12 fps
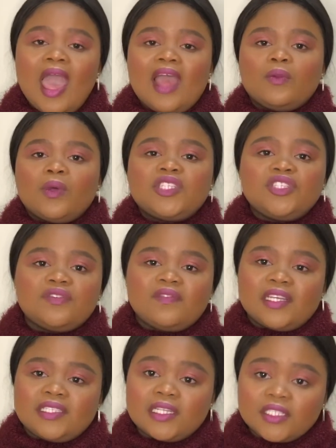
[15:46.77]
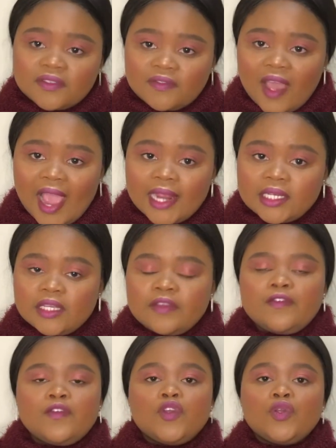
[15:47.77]
And once you've identified,
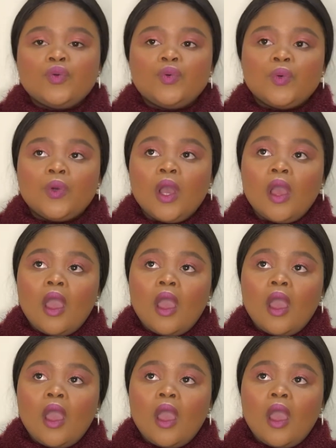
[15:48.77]
if you